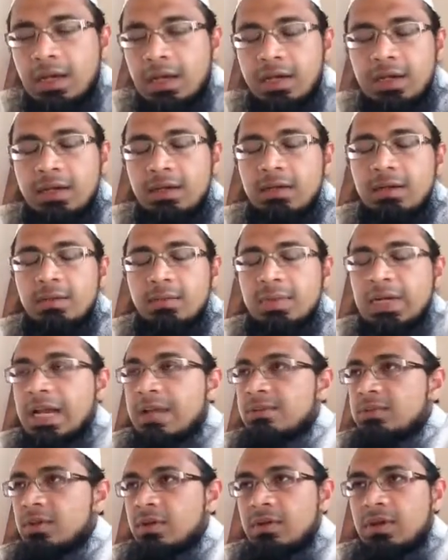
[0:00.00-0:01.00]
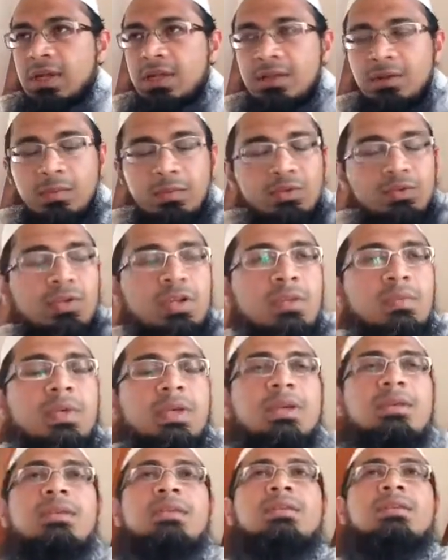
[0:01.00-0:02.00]
perhaps on another opportunity
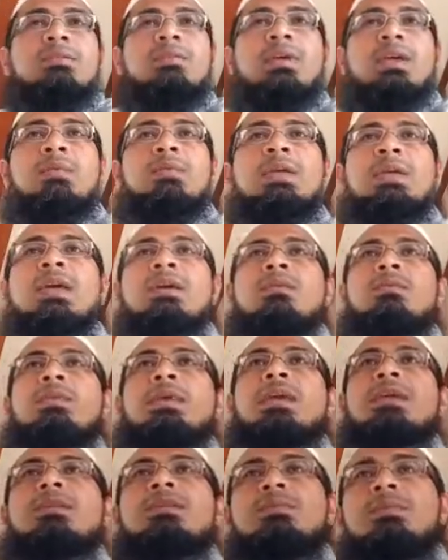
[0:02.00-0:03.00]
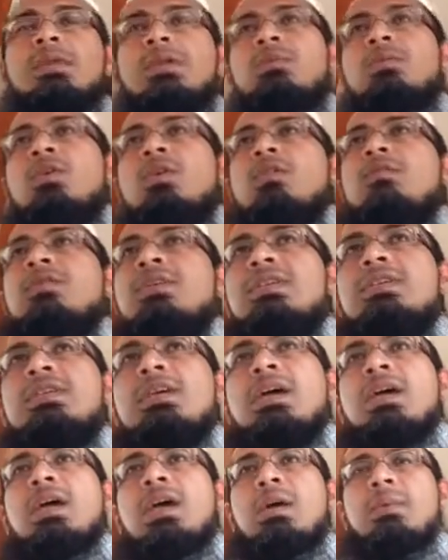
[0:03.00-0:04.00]
we can speak more of
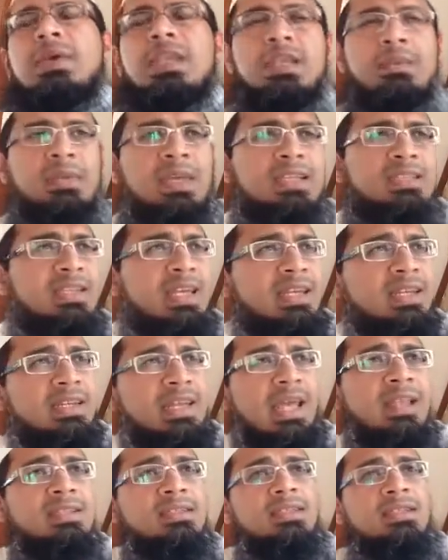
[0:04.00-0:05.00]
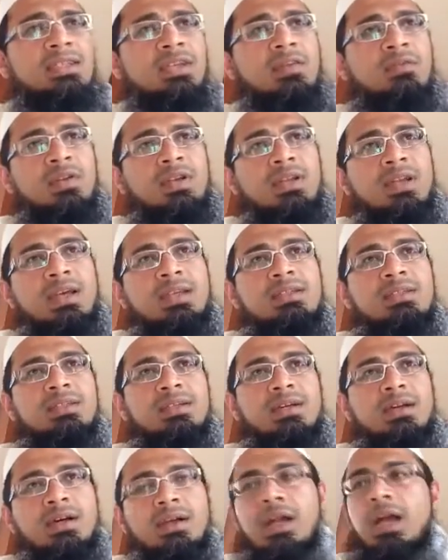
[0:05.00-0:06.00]
this. But it means the intensity of
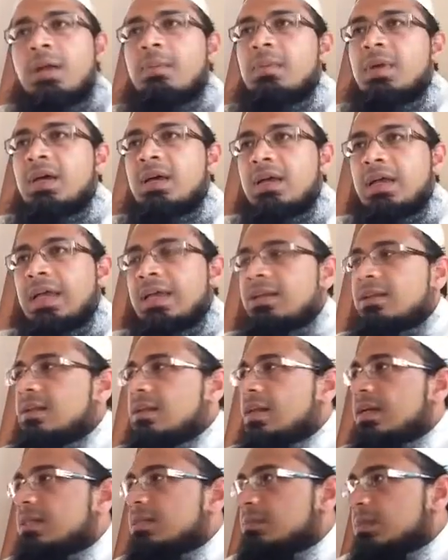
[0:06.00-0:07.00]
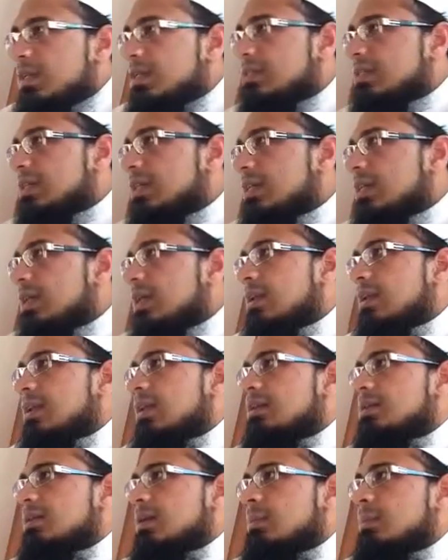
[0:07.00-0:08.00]
Allah's rahmah and Allah's mercy
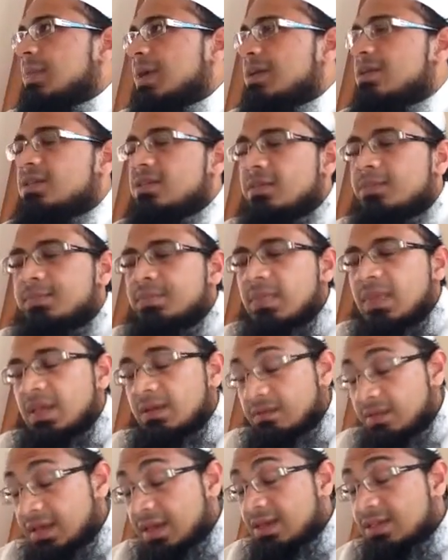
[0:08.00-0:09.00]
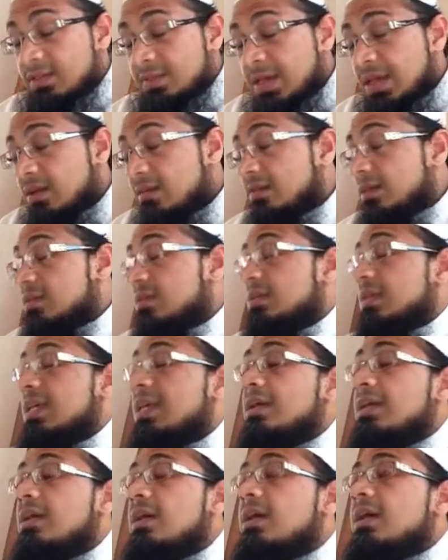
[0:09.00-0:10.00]
and Allah's compassion, if we can speak of such a
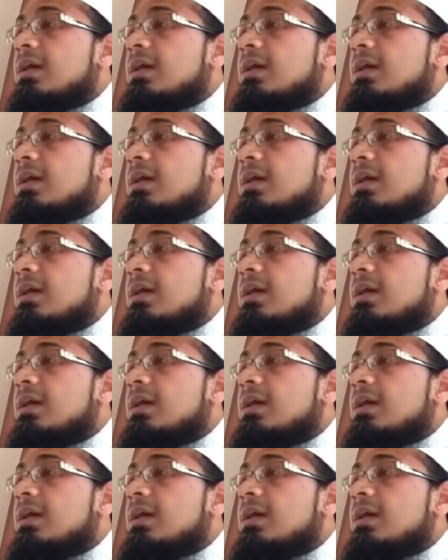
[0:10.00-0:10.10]
thing.